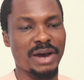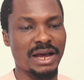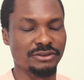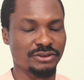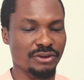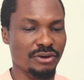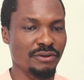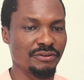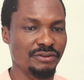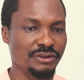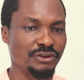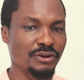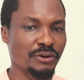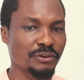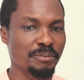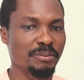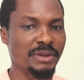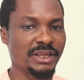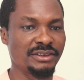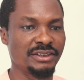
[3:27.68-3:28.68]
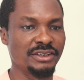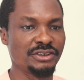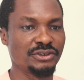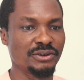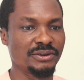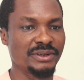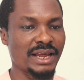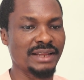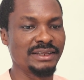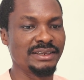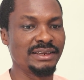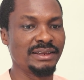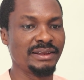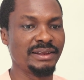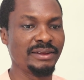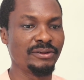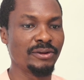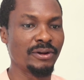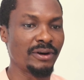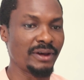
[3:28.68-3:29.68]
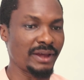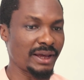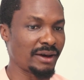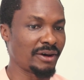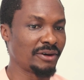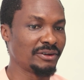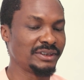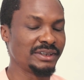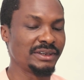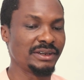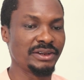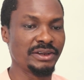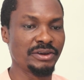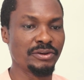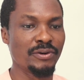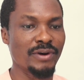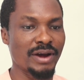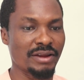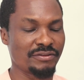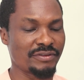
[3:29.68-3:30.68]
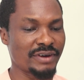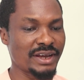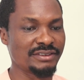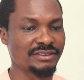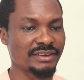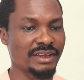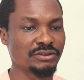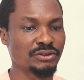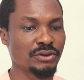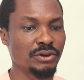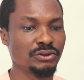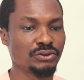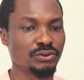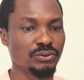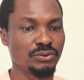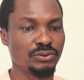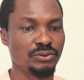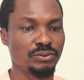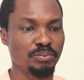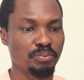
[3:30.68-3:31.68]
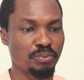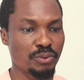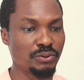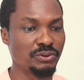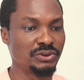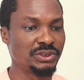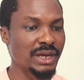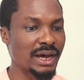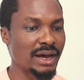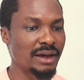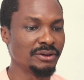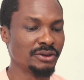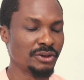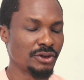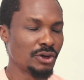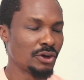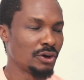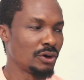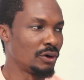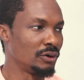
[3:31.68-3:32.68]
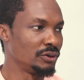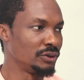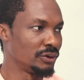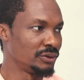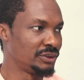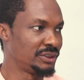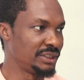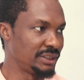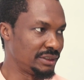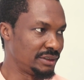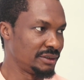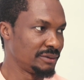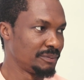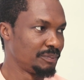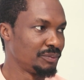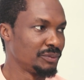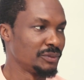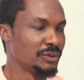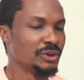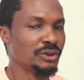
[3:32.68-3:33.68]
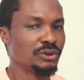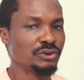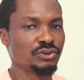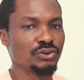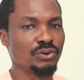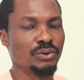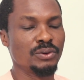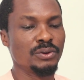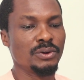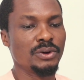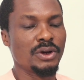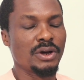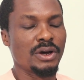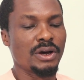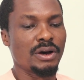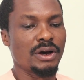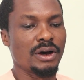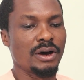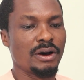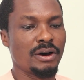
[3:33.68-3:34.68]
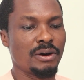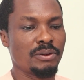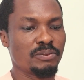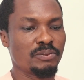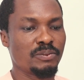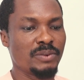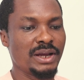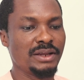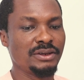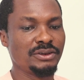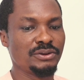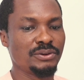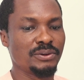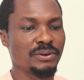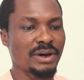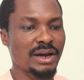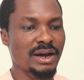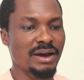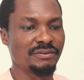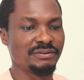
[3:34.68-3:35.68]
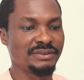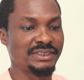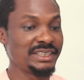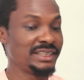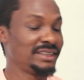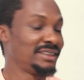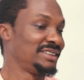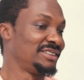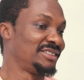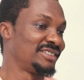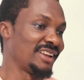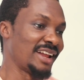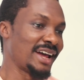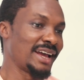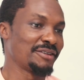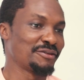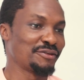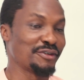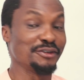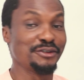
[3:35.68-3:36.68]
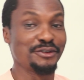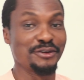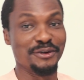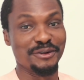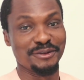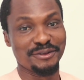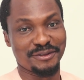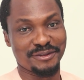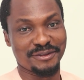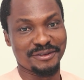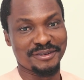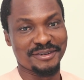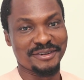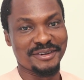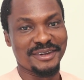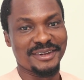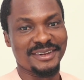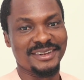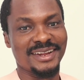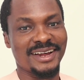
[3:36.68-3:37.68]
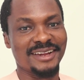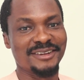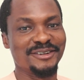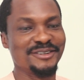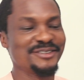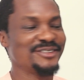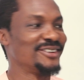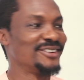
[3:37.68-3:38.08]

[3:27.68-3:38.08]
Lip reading: part of the documentation that the lawyer or the legal advisor is going to put down on your deed. So when you have deed, is like for those that does